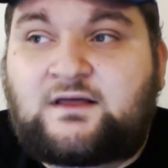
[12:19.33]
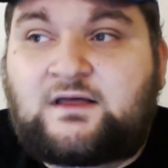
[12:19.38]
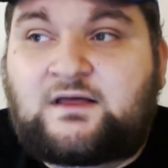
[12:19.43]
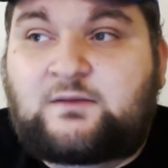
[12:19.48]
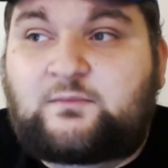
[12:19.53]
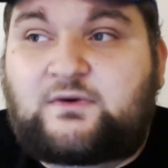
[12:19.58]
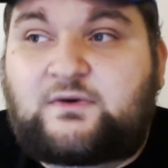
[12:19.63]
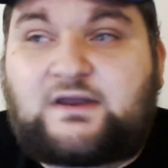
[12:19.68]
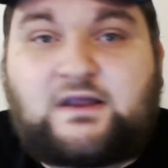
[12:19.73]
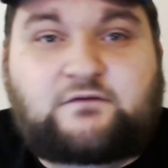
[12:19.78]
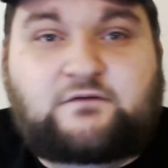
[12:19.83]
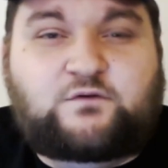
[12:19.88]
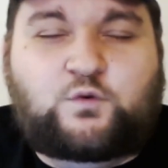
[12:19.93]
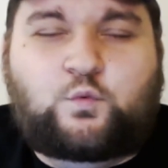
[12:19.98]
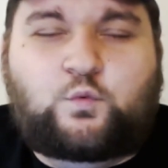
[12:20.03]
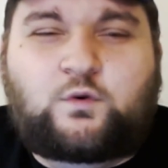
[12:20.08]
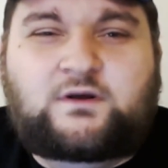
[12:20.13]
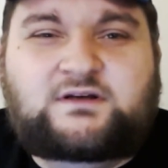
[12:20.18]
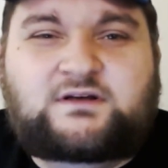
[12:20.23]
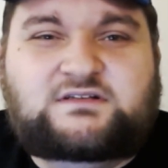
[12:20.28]
but every
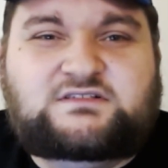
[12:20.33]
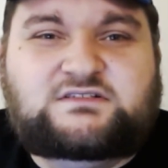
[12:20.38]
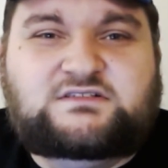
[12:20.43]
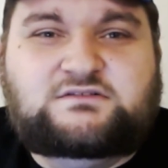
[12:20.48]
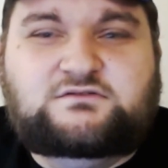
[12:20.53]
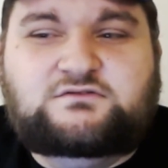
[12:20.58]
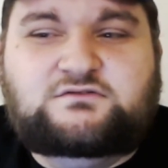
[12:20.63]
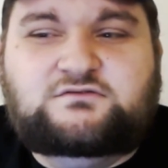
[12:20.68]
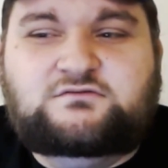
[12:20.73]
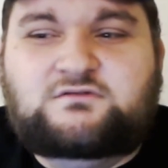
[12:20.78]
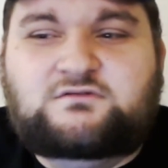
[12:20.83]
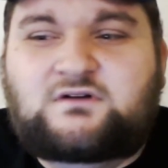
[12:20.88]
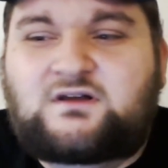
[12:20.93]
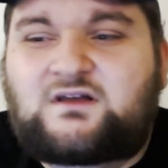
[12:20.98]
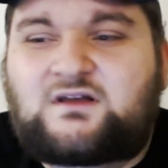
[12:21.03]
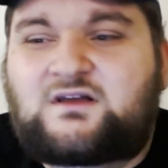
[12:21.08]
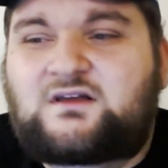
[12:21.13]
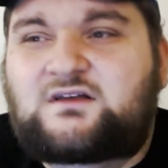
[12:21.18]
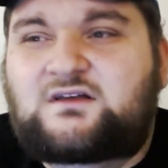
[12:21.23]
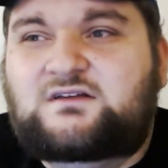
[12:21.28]
1 and 2
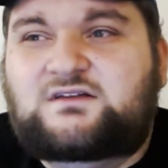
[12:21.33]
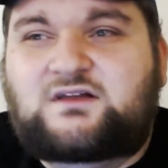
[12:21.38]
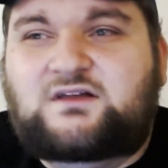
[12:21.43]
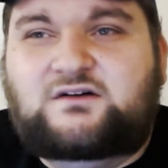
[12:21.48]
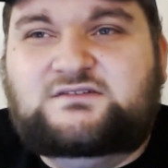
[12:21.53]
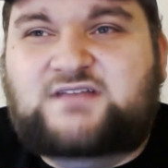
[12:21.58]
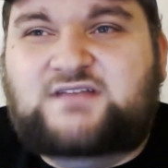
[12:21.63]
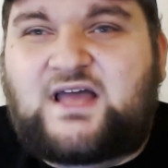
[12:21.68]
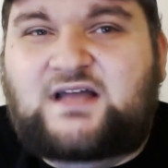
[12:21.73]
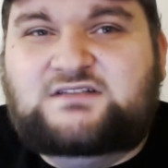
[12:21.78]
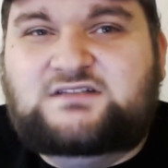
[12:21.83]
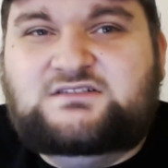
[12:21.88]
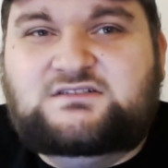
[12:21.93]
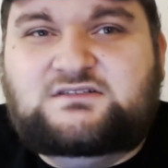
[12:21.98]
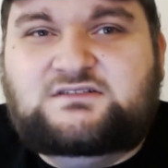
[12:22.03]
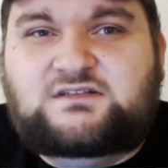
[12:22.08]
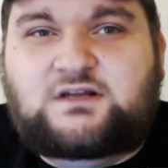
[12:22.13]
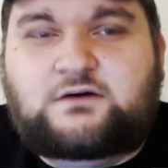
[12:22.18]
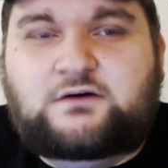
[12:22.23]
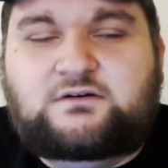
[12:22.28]
goes at
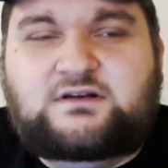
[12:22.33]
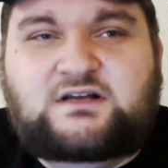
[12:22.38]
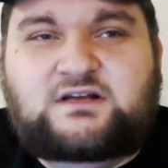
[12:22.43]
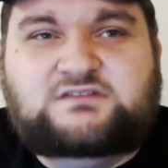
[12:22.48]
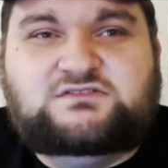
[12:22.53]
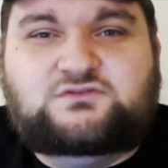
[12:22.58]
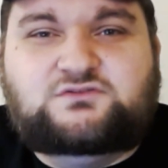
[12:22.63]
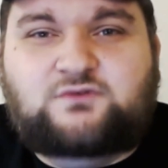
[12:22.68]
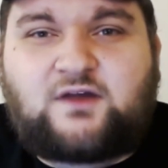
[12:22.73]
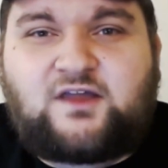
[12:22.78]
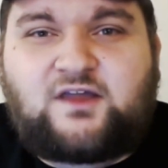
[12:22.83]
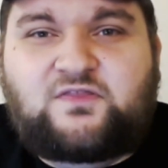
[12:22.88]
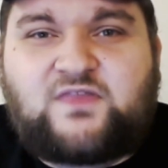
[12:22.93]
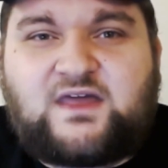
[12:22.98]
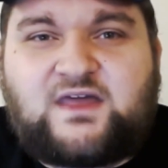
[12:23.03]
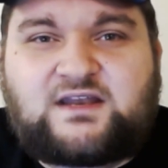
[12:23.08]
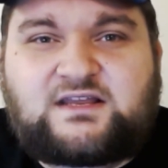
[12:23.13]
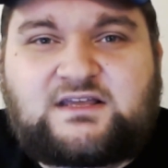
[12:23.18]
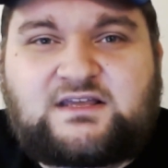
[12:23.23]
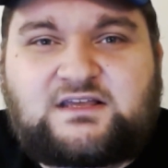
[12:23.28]
you, and it's great
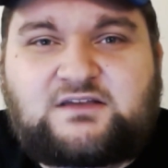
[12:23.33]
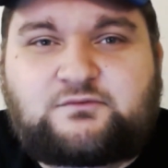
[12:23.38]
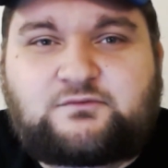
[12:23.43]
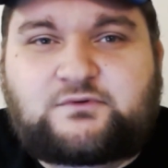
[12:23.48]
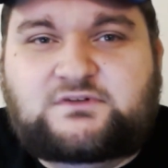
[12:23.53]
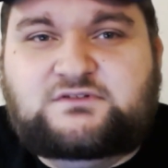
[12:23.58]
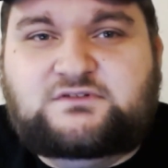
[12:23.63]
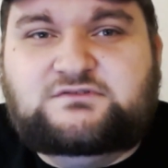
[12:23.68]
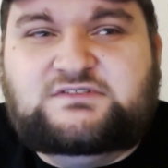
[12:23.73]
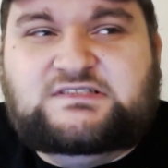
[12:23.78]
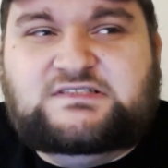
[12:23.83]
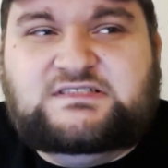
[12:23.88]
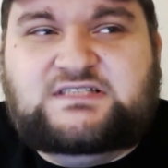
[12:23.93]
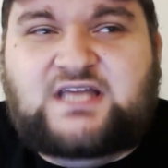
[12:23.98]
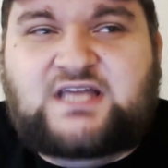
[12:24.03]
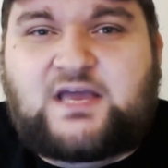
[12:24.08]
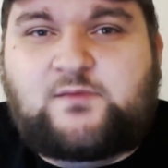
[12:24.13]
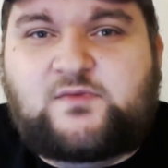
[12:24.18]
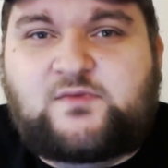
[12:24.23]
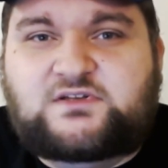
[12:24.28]
that he reduces
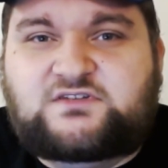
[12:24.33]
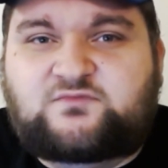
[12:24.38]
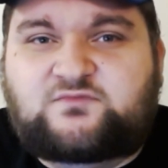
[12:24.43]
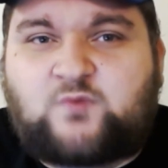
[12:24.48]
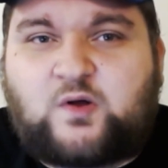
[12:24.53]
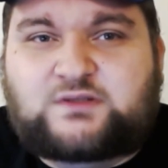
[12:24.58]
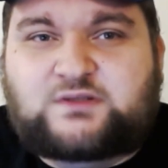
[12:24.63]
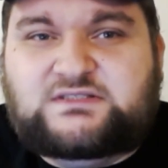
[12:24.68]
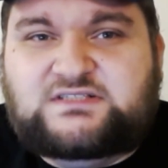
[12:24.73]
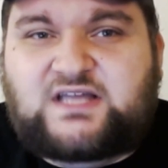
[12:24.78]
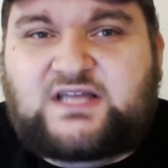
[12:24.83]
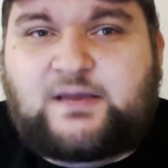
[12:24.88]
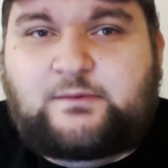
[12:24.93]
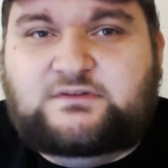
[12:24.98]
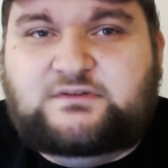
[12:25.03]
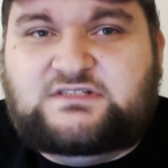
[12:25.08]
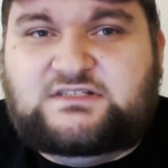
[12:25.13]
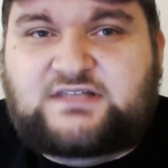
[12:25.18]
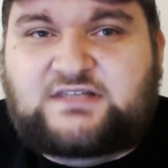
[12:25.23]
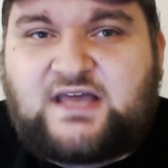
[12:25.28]
damage of
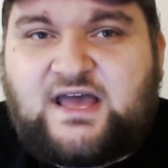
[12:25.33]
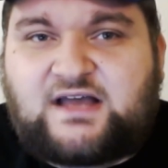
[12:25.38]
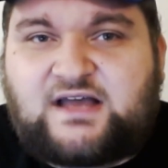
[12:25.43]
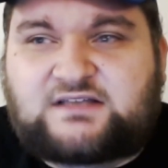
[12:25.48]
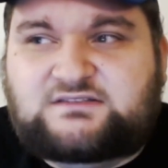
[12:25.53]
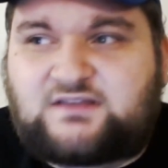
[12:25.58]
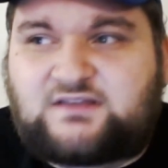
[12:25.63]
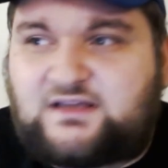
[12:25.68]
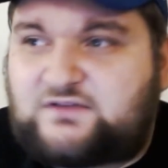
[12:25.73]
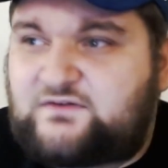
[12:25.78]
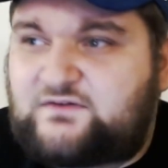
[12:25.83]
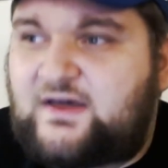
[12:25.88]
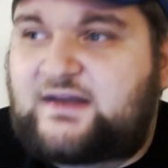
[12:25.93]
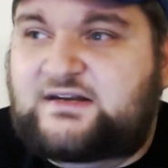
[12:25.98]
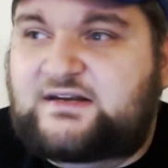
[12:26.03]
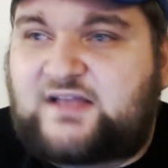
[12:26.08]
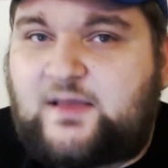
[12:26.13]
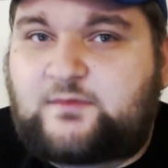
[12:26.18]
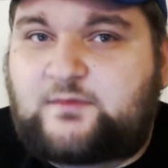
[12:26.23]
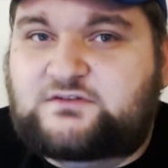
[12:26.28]
multi-damage attacks. Like, if I had a
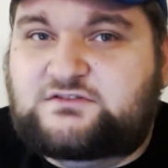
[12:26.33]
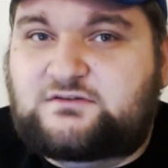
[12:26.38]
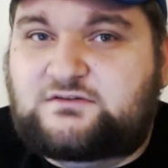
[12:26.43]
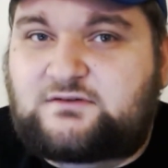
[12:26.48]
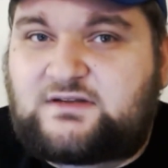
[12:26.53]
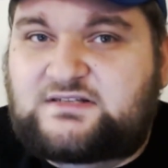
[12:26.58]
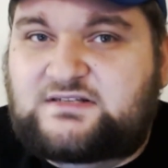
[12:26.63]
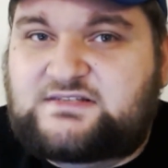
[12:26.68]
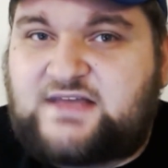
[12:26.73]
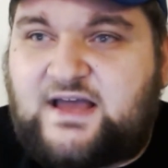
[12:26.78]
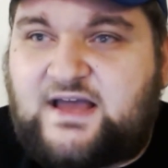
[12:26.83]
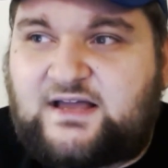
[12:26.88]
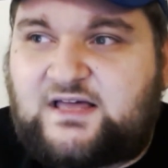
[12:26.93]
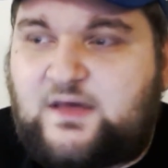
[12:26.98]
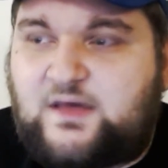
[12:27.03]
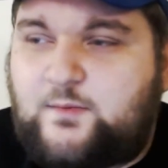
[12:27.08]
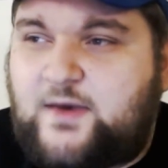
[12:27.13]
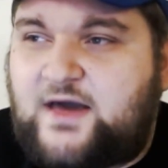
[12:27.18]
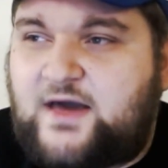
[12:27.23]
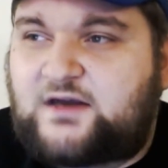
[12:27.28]
damage 3 attack
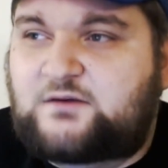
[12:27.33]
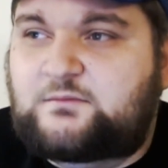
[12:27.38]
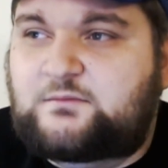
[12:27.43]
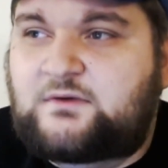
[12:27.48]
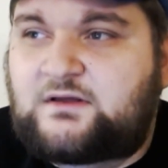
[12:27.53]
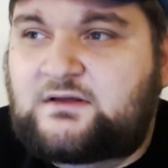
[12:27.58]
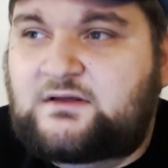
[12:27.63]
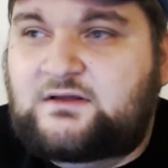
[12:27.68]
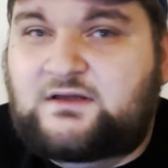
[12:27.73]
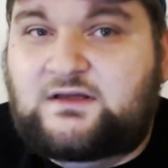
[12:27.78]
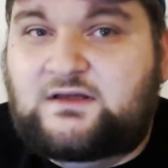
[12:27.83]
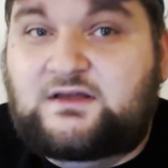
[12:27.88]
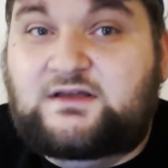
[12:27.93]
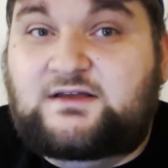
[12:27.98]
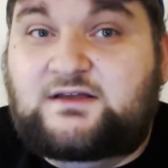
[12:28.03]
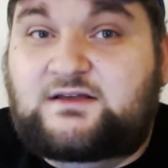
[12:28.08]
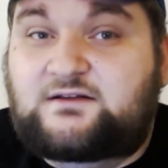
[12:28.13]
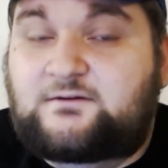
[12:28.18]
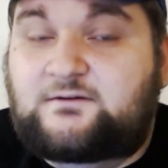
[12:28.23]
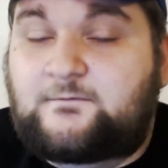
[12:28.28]
come at him,
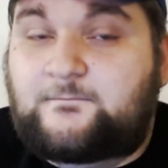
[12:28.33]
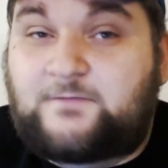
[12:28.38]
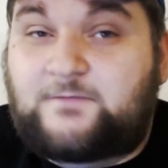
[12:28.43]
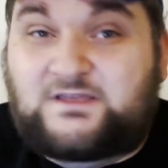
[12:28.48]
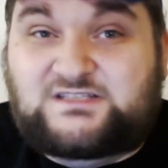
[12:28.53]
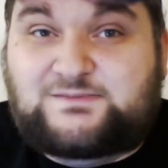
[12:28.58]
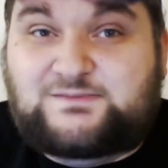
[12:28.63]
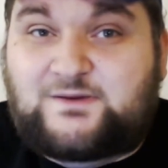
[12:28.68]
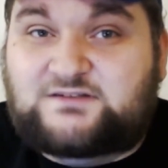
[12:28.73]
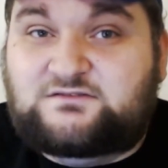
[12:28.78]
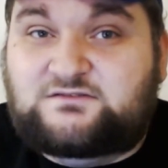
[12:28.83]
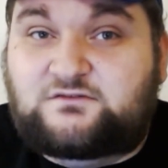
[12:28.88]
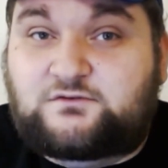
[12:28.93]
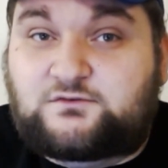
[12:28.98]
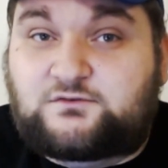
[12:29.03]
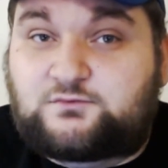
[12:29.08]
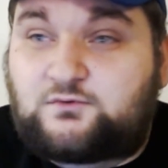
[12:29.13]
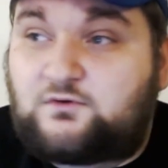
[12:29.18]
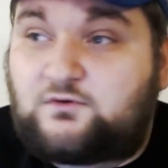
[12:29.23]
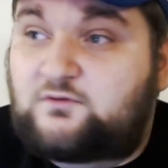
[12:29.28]
his special little
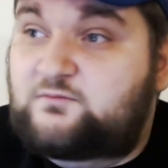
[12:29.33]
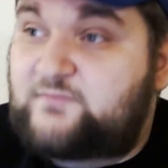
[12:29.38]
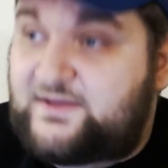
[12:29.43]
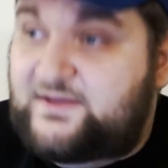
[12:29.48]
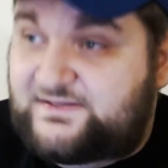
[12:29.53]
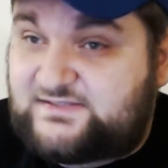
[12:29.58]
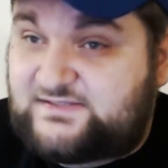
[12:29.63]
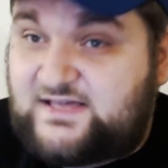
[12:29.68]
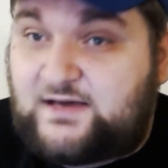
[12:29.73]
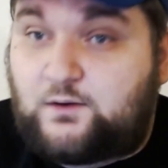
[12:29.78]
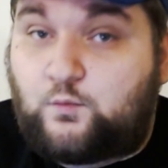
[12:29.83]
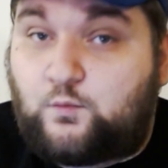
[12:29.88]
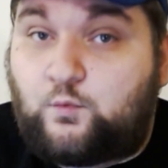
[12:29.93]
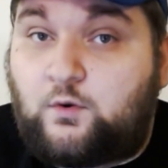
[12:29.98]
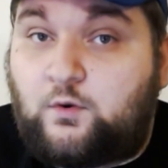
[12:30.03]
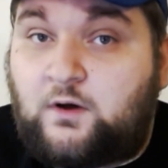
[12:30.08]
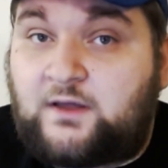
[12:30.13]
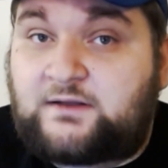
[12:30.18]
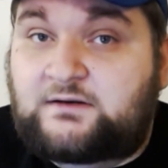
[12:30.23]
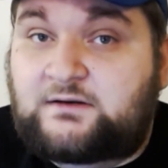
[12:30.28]
rule makes that a
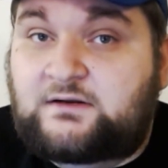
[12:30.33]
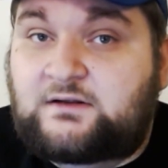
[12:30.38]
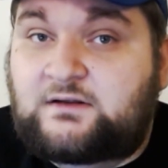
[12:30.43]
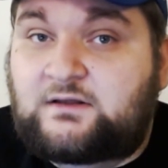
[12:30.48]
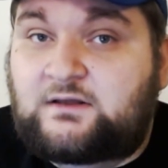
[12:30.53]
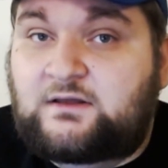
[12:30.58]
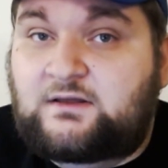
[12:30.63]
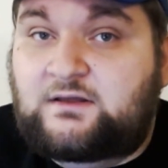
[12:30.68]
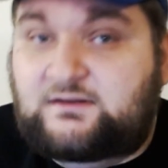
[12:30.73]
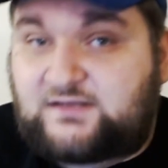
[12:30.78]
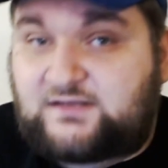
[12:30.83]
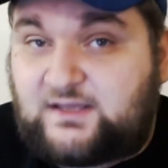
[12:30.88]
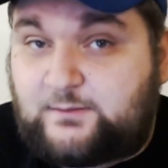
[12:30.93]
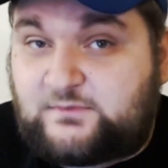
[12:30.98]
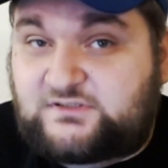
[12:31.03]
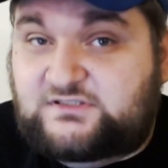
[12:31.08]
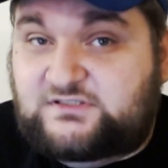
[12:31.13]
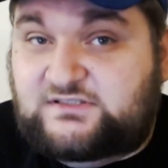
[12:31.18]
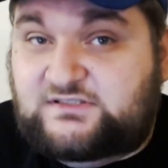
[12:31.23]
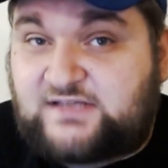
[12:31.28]
1
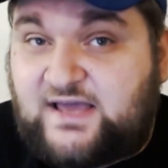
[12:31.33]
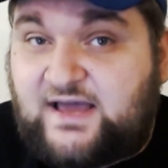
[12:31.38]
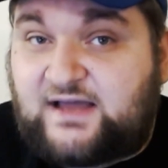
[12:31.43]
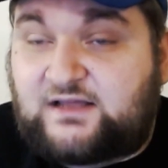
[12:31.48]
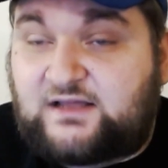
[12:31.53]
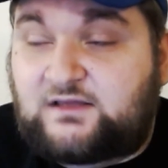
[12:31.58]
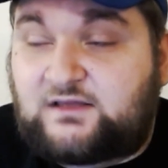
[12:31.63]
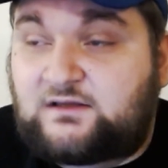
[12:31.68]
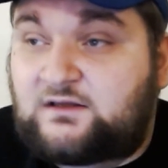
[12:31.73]
damage attack.